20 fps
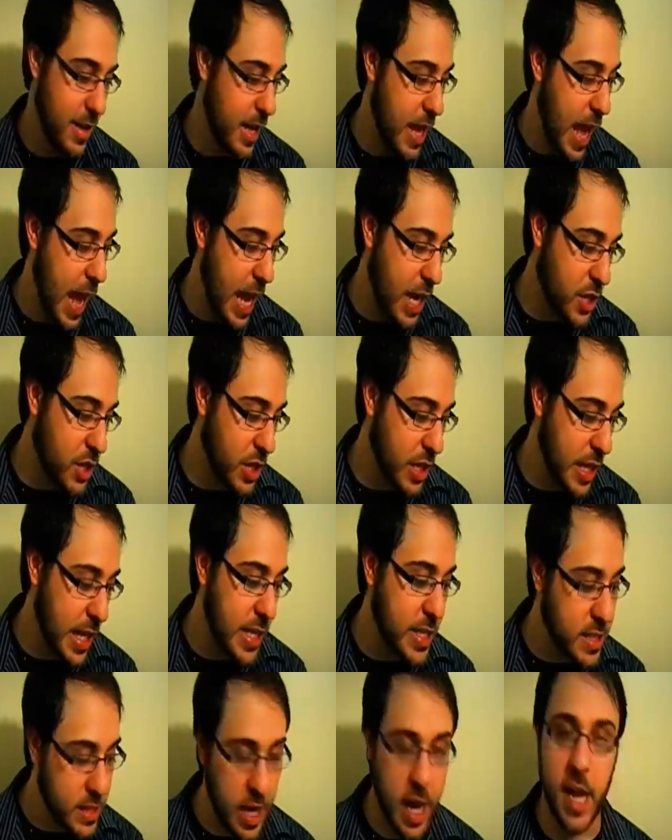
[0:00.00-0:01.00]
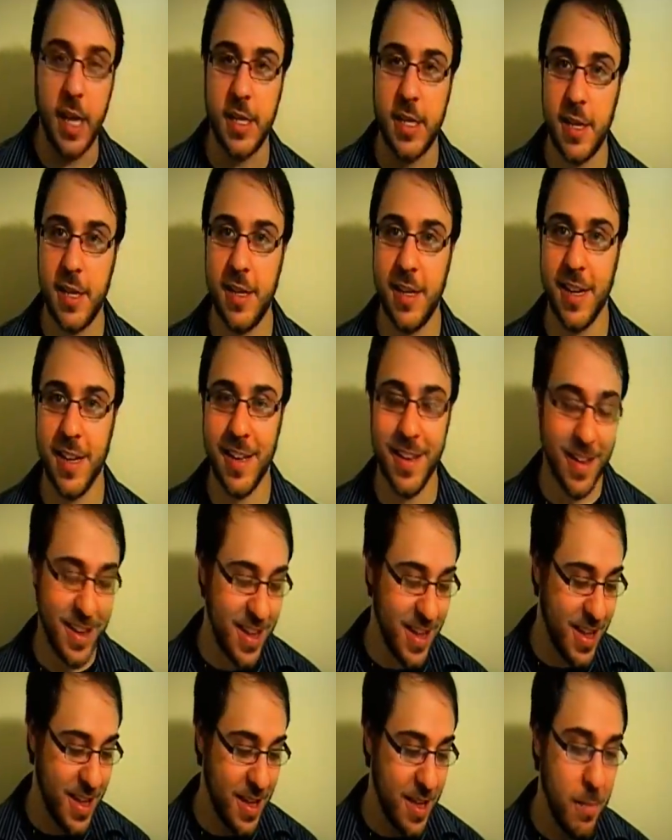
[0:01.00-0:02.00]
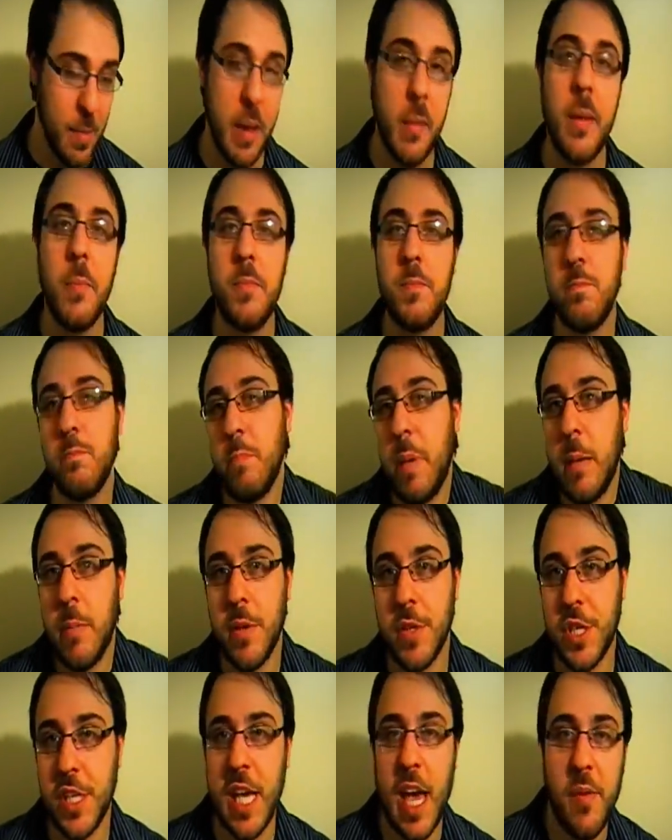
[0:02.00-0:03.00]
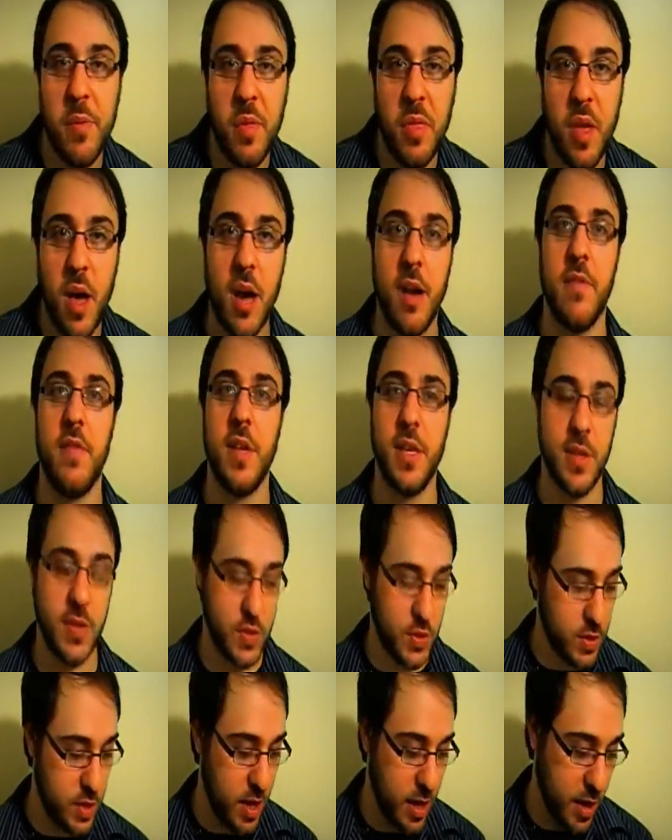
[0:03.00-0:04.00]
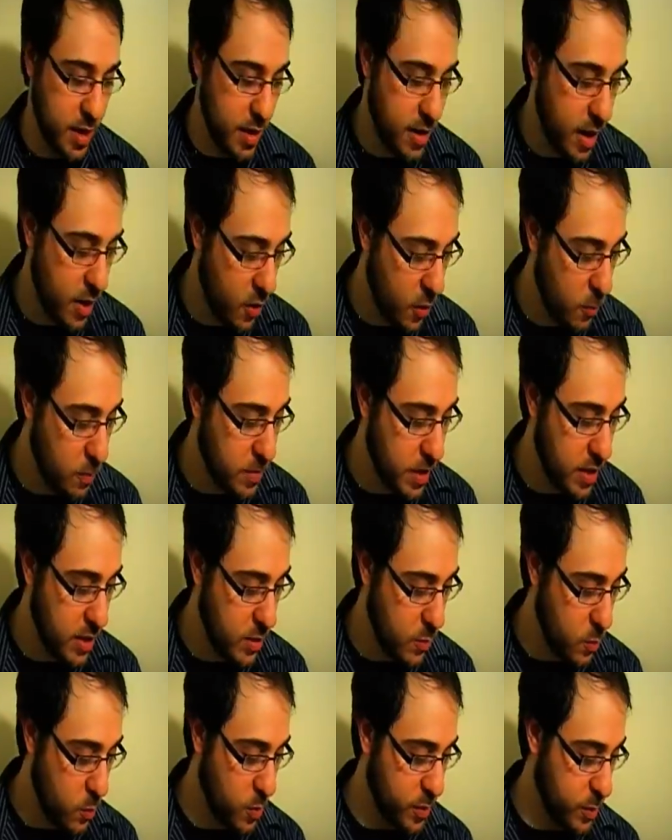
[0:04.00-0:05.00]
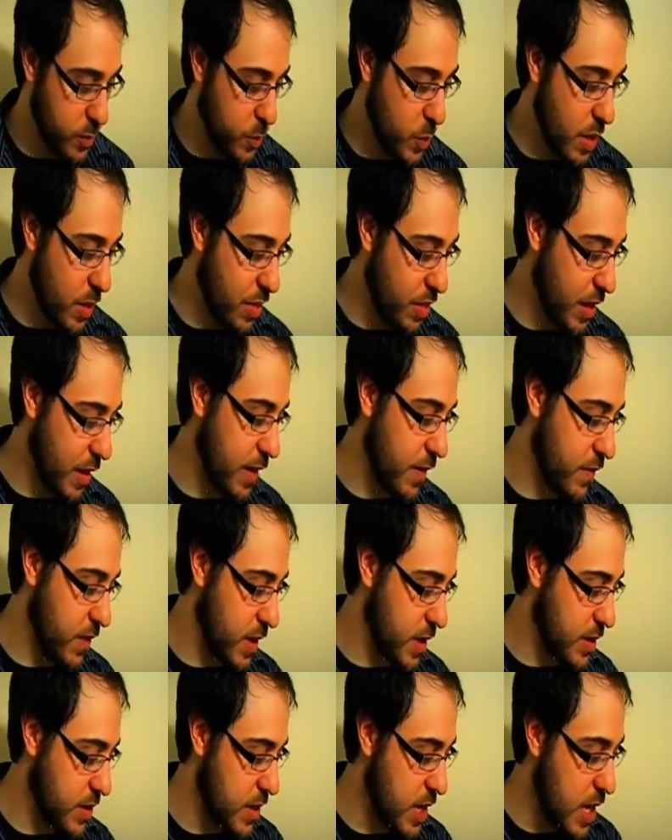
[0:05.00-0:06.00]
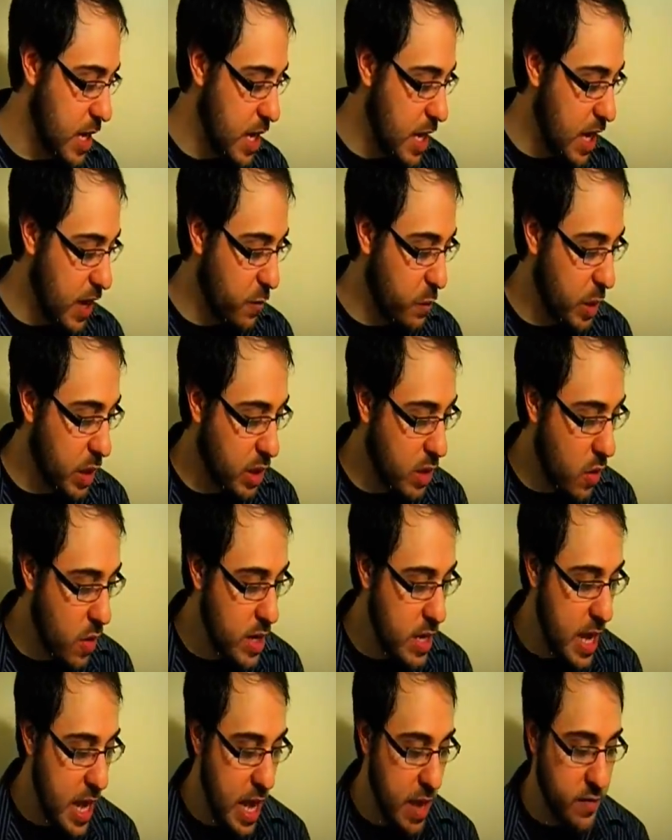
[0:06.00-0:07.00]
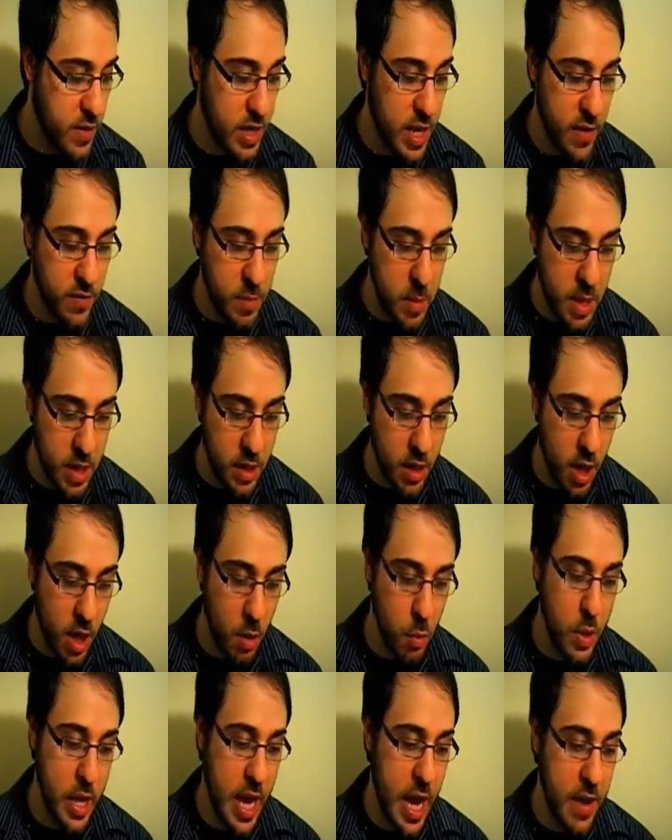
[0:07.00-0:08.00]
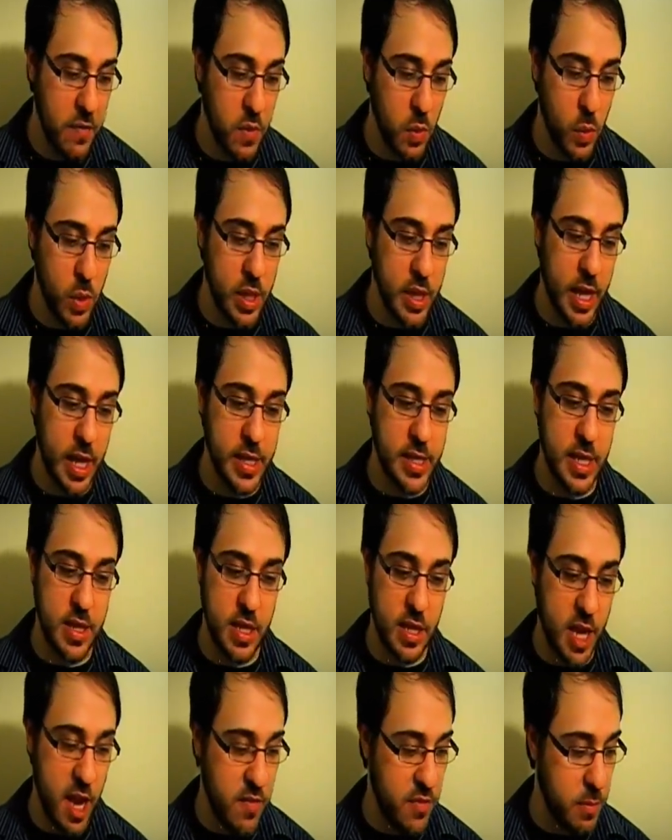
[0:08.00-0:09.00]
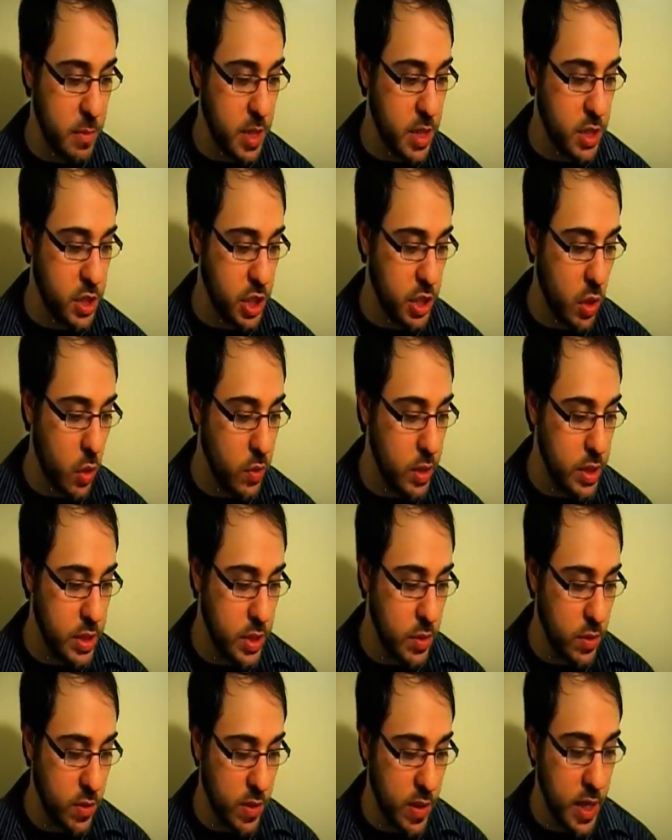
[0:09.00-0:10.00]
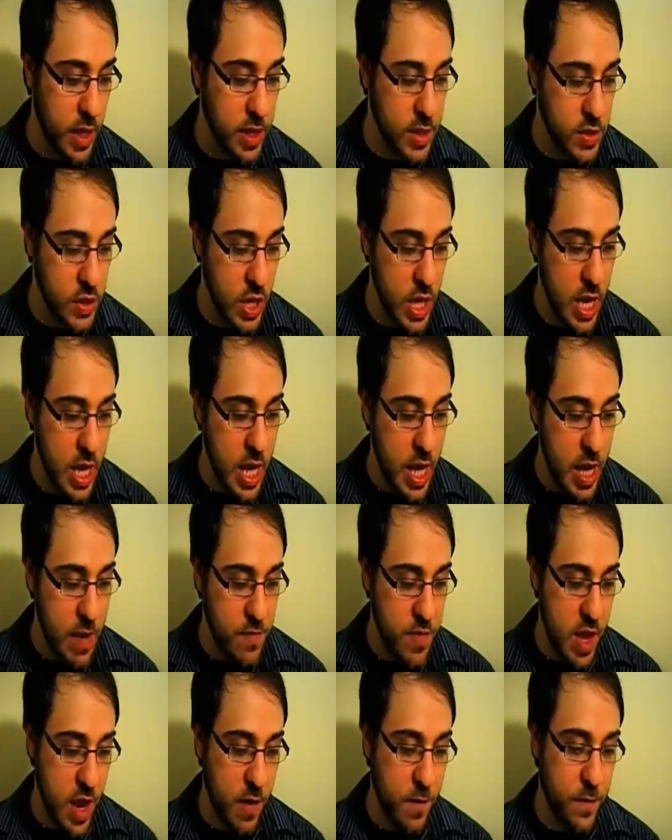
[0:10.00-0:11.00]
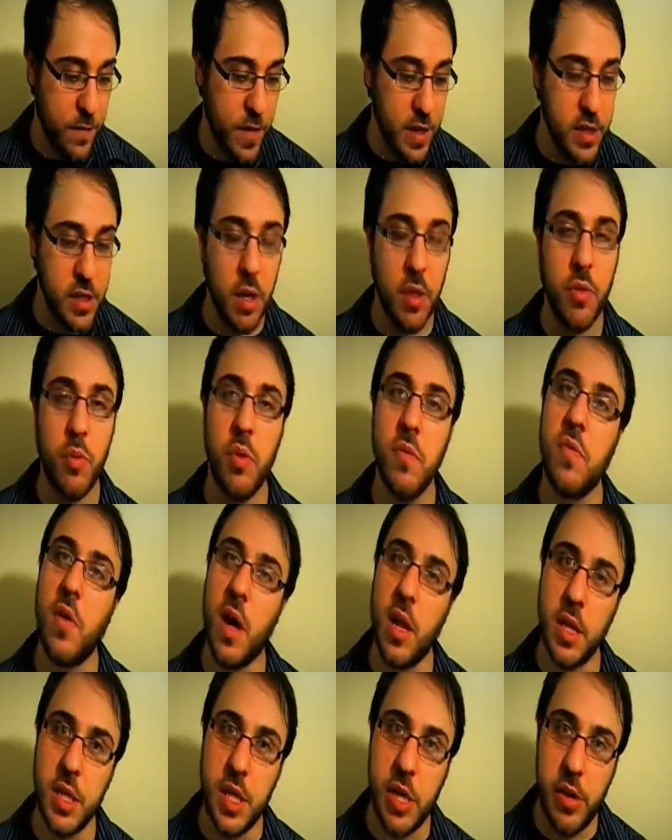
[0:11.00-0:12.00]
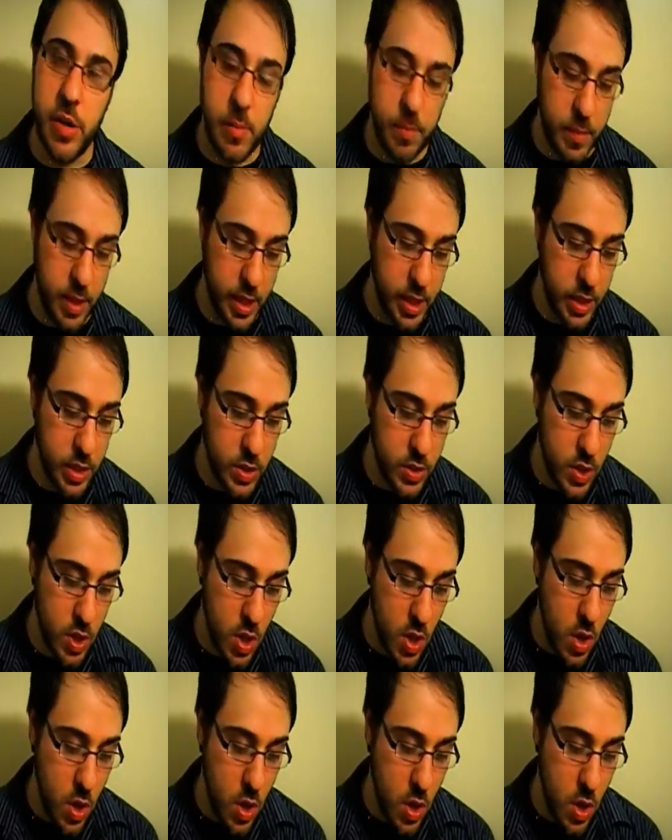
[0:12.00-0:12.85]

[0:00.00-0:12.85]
Actually, it's not. Maybe people just haven't thought of this. I hope that you will think of this. If we are going to have a government at all, we have to realize that the government should only do things if they are funded through voluntary means,